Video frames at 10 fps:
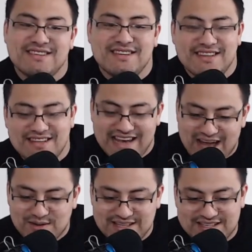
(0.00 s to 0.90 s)
The
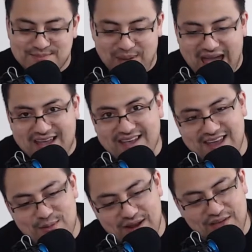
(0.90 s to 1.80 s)
loudness is back.
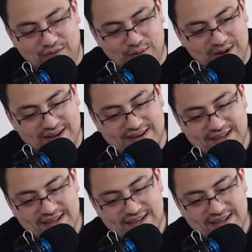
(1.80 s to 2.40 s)
Get ready for it.